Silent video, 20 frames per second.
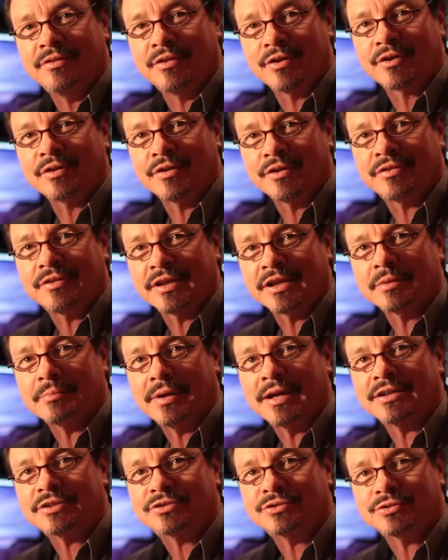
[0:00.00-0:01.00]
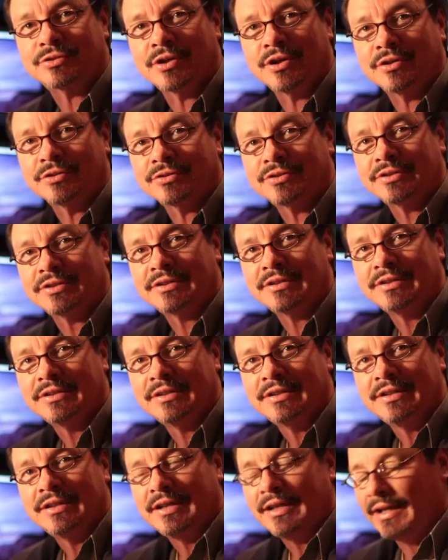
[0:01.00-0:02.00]
they're going to think about Sukkot,
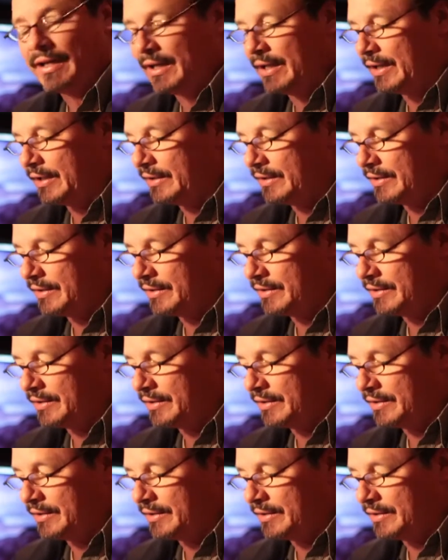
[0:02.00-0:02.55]
and